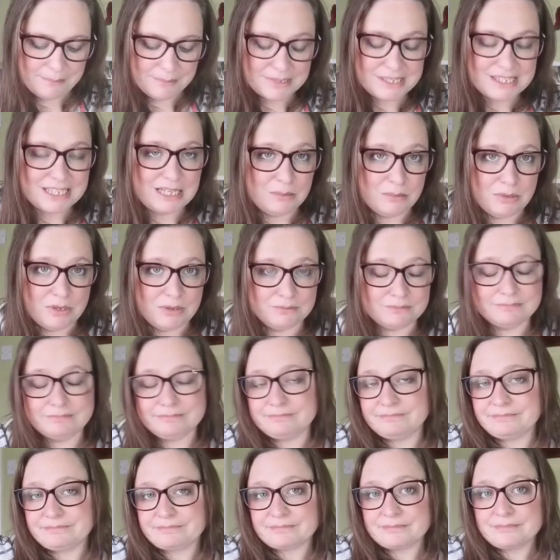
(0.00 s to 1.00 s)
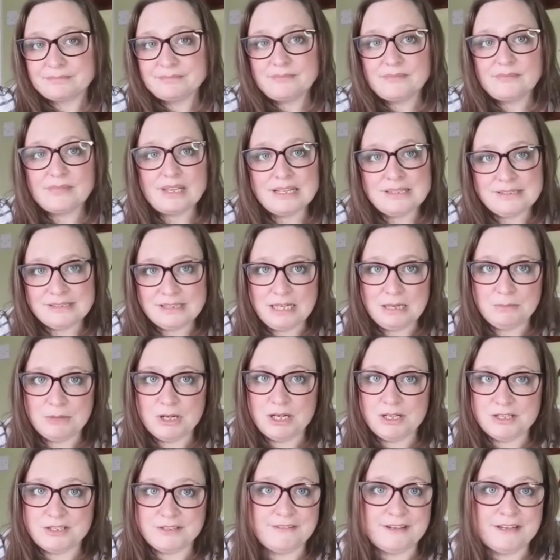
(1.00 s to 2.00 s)
Cinnamon.
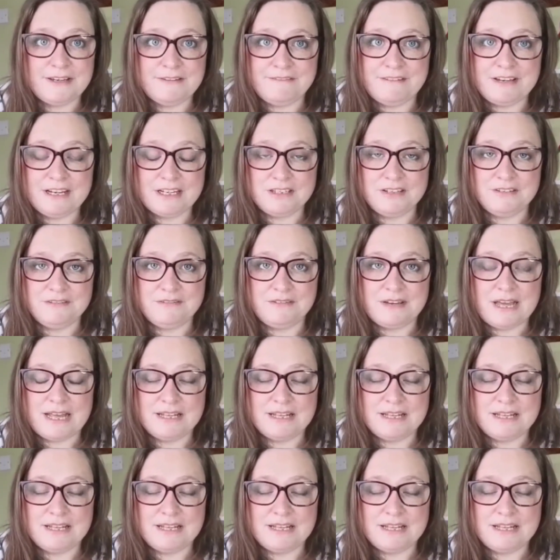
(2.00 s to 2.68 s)
Cinnamon is a very effective